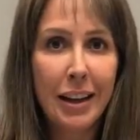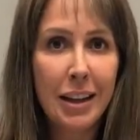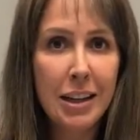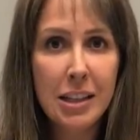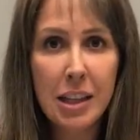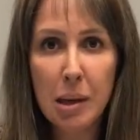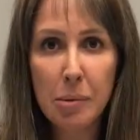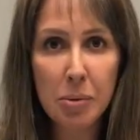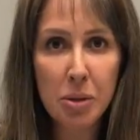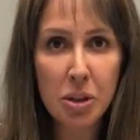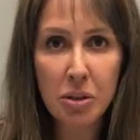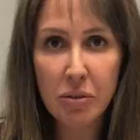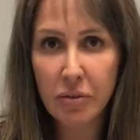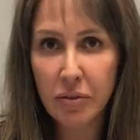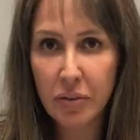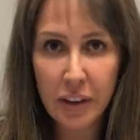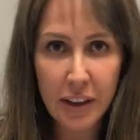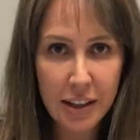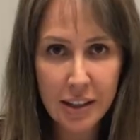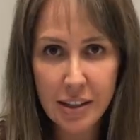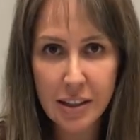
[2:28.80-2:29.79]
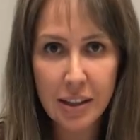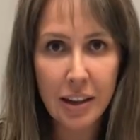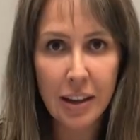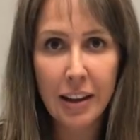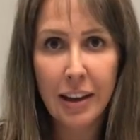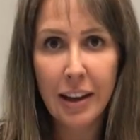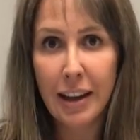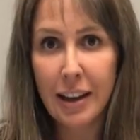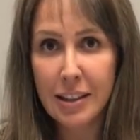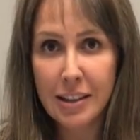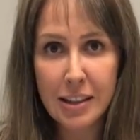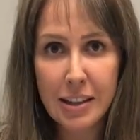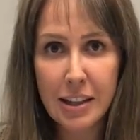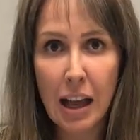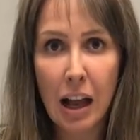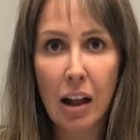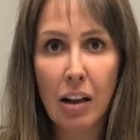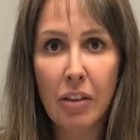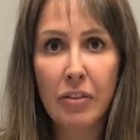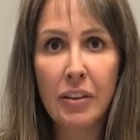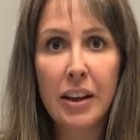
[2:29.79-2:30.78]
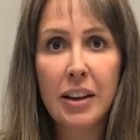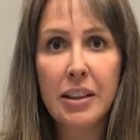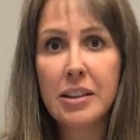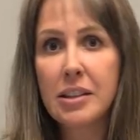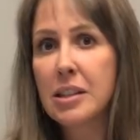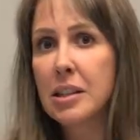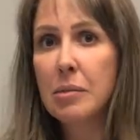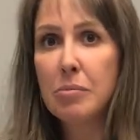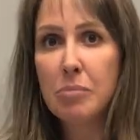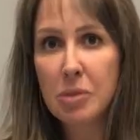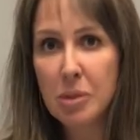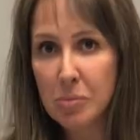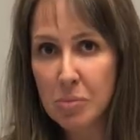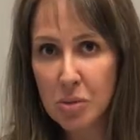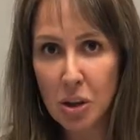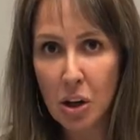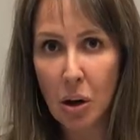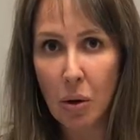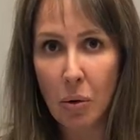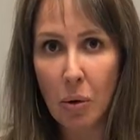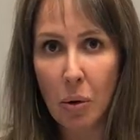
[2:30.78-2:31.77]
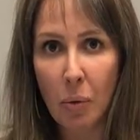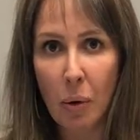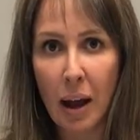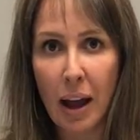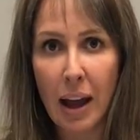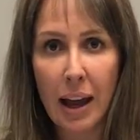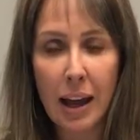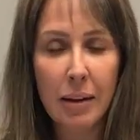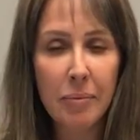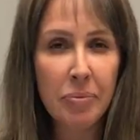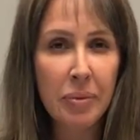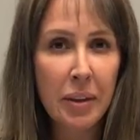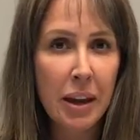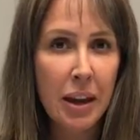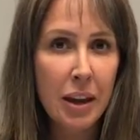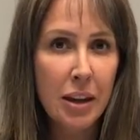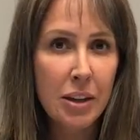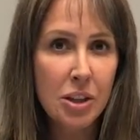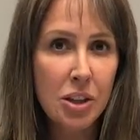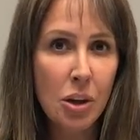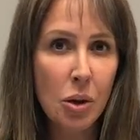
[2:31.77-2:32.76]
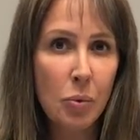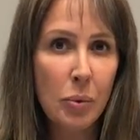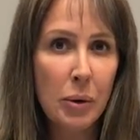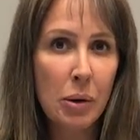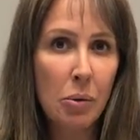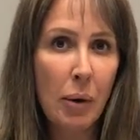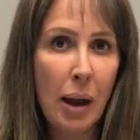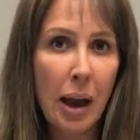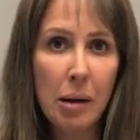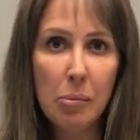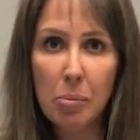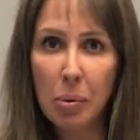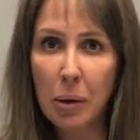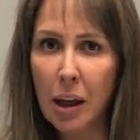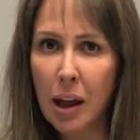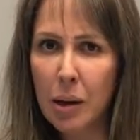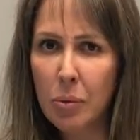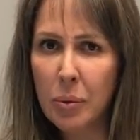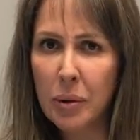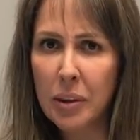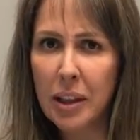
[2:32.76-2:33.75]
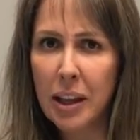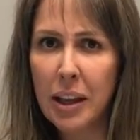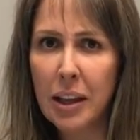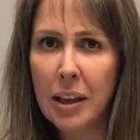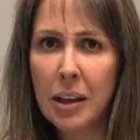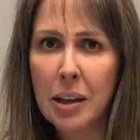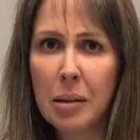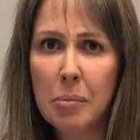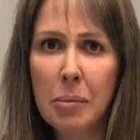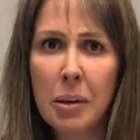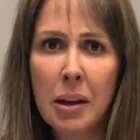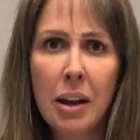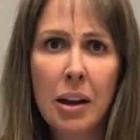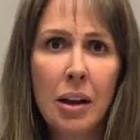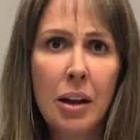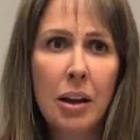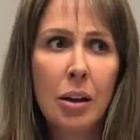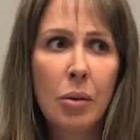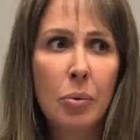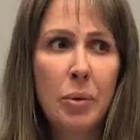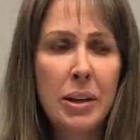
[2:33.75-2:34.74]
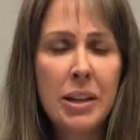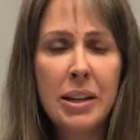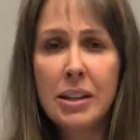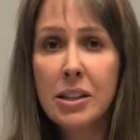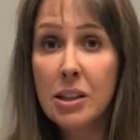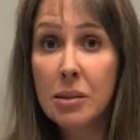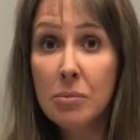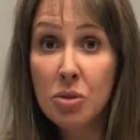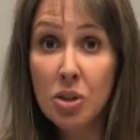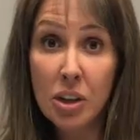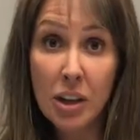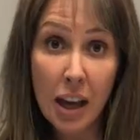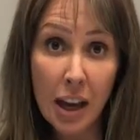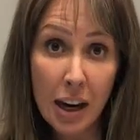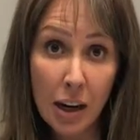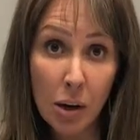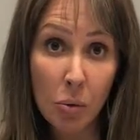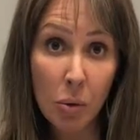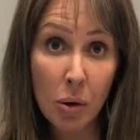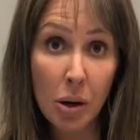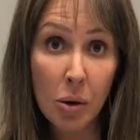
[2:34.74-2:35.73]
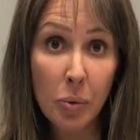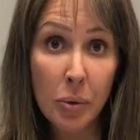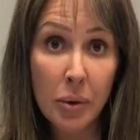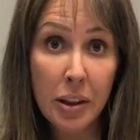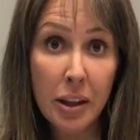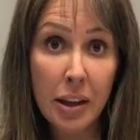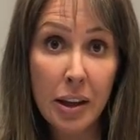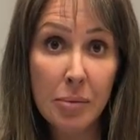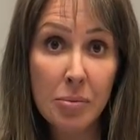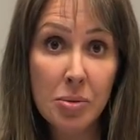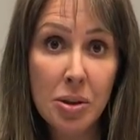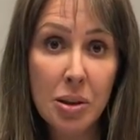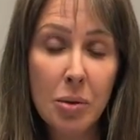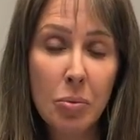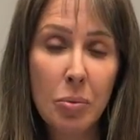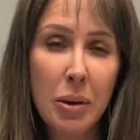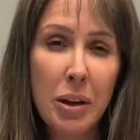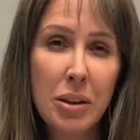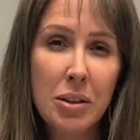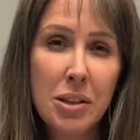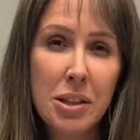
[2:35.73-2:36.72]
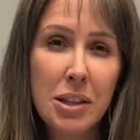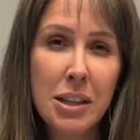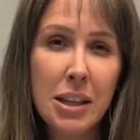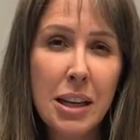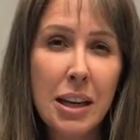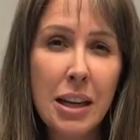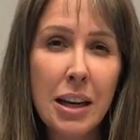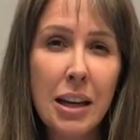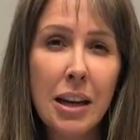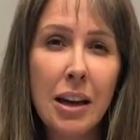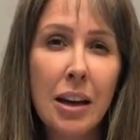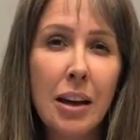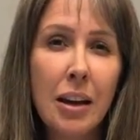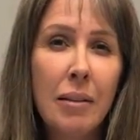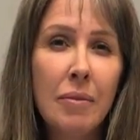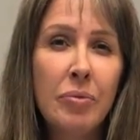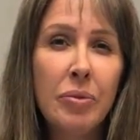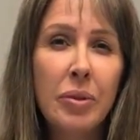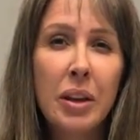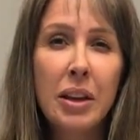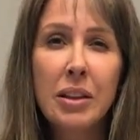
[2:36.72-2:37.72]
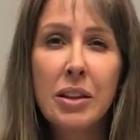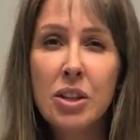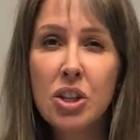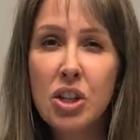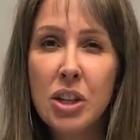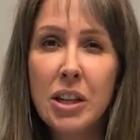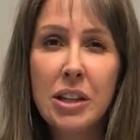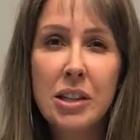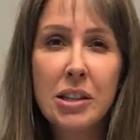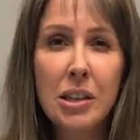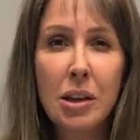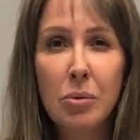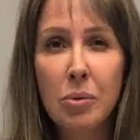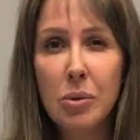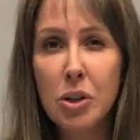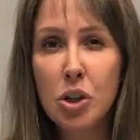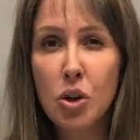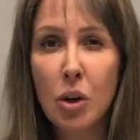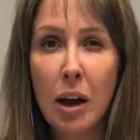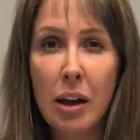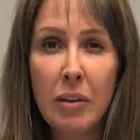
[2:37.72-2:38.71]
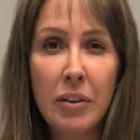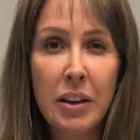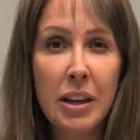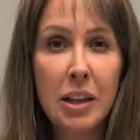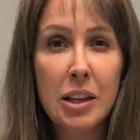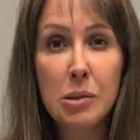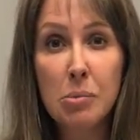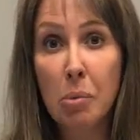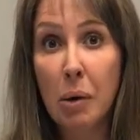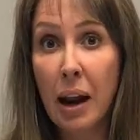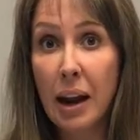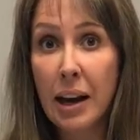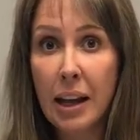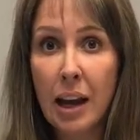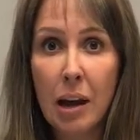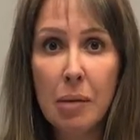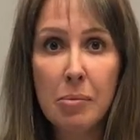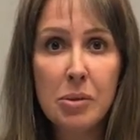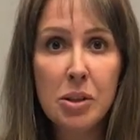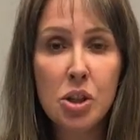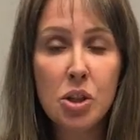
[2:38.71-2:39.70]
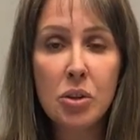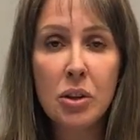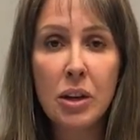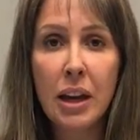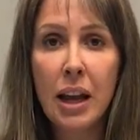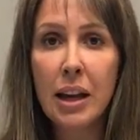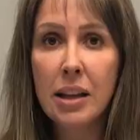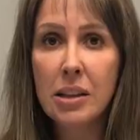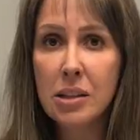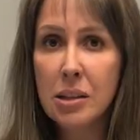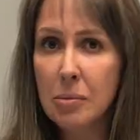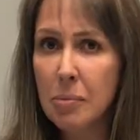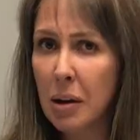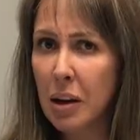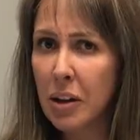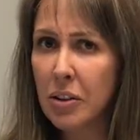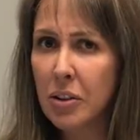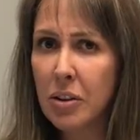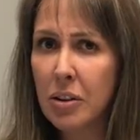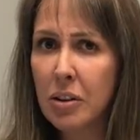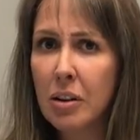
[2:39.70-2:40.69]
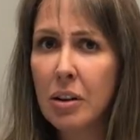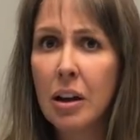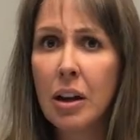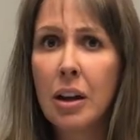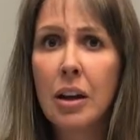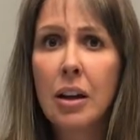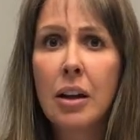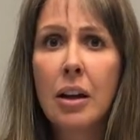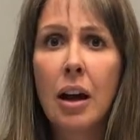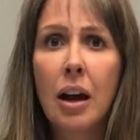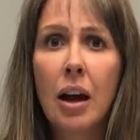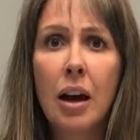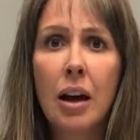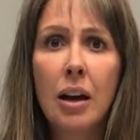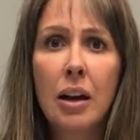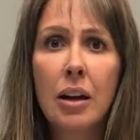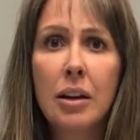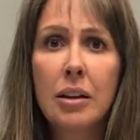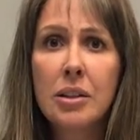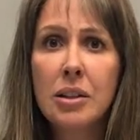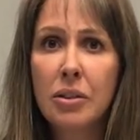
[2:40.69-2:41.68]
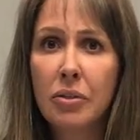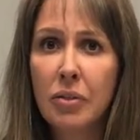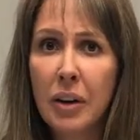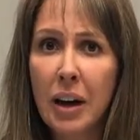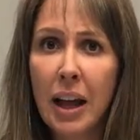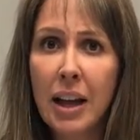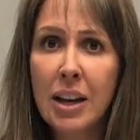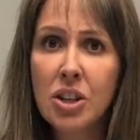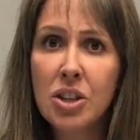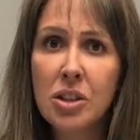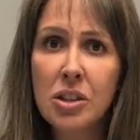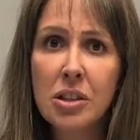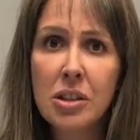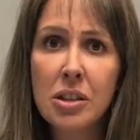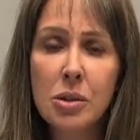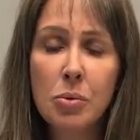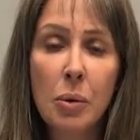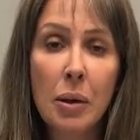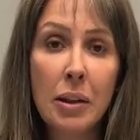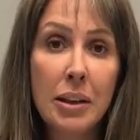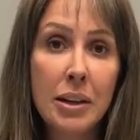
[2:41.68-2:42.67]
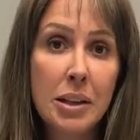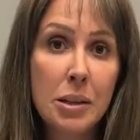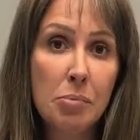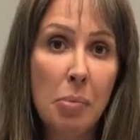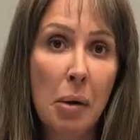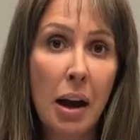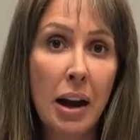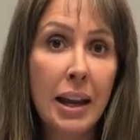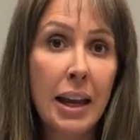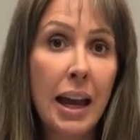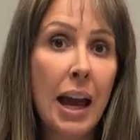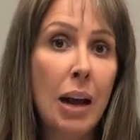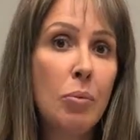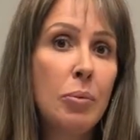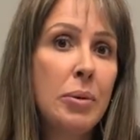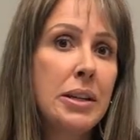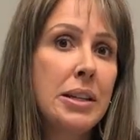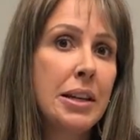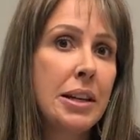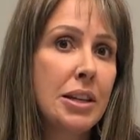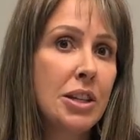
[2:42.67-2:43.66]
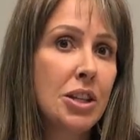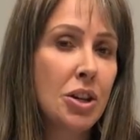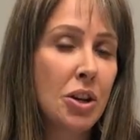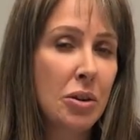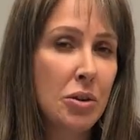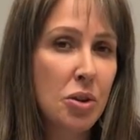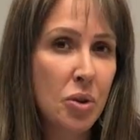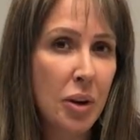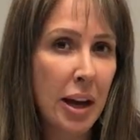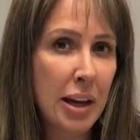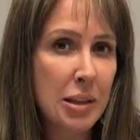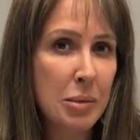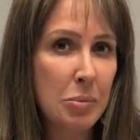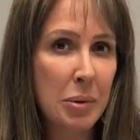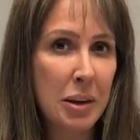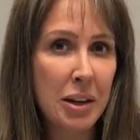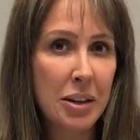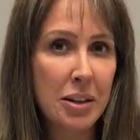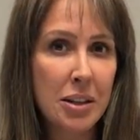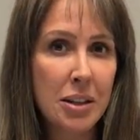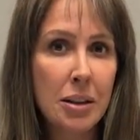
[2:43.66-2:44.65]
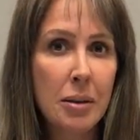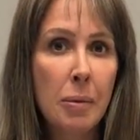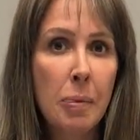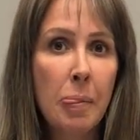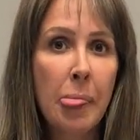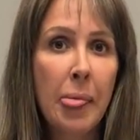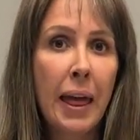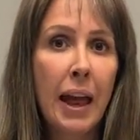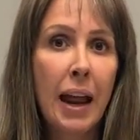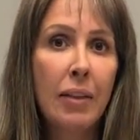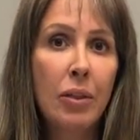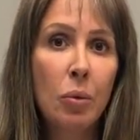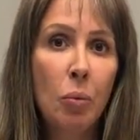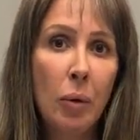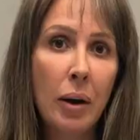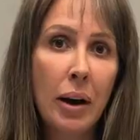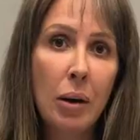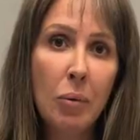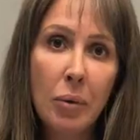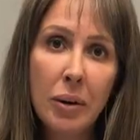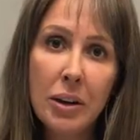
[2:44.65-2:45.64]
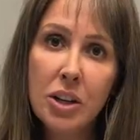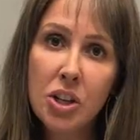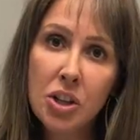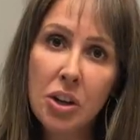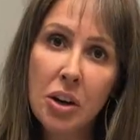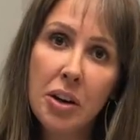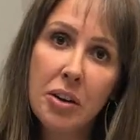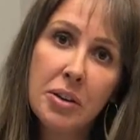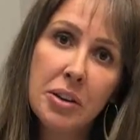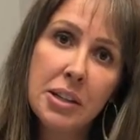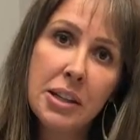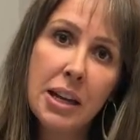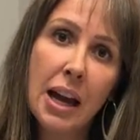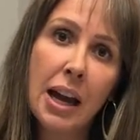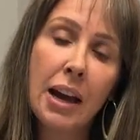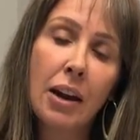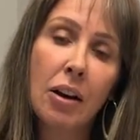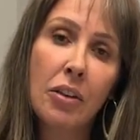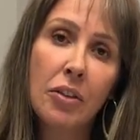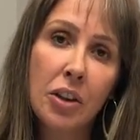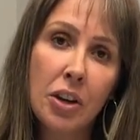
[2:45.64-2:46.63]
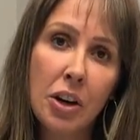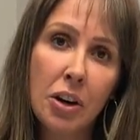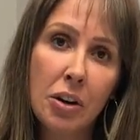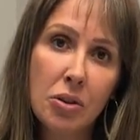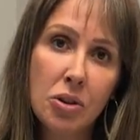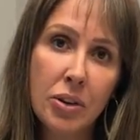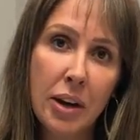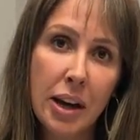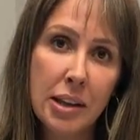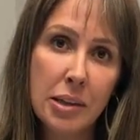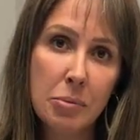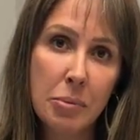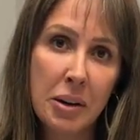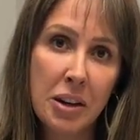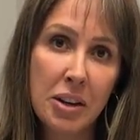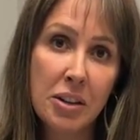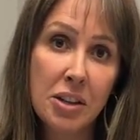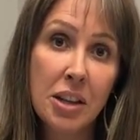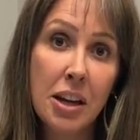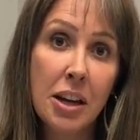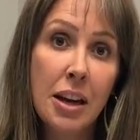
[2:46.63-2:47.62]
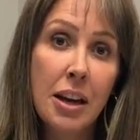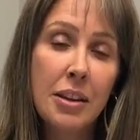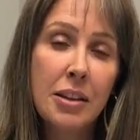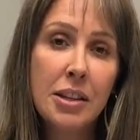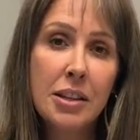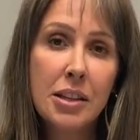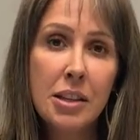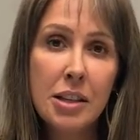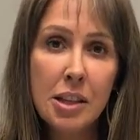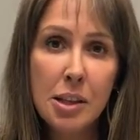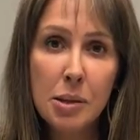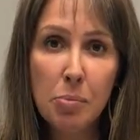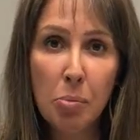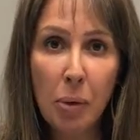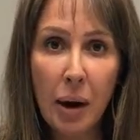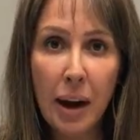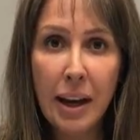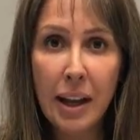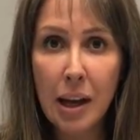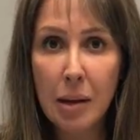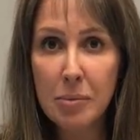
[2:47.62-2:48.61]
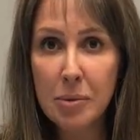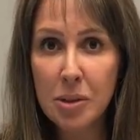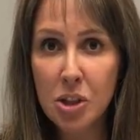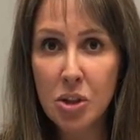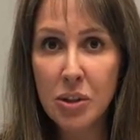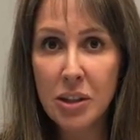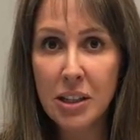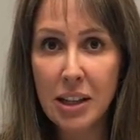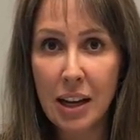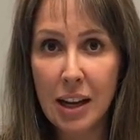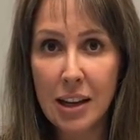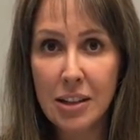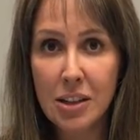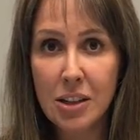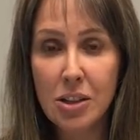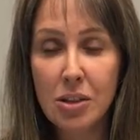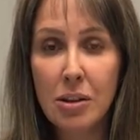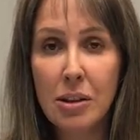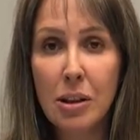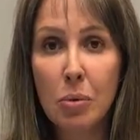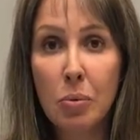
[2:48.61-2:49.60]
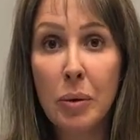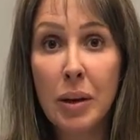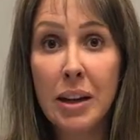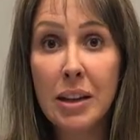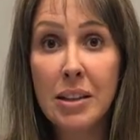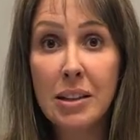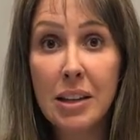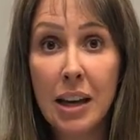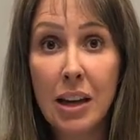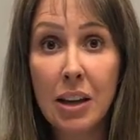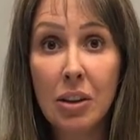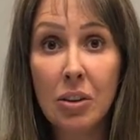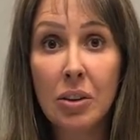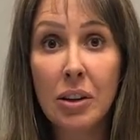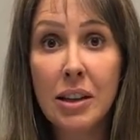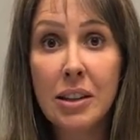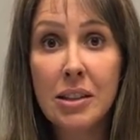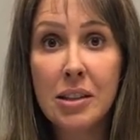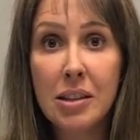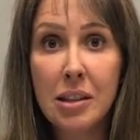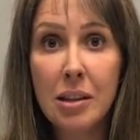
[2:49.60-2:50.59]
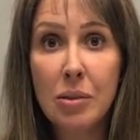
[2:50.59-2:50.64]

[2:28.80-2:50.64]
is able to fix itself and the symptoms go away. So, we ran blood with him, we did some genetic work with him so that we could see the genes that were driving his brain chemistry and some other uh, different engines as well in his body, and we did his neurotransmitters. And the one I want to show you today are the neurotransmitters. This is his brain chemistry test so that we can take a look and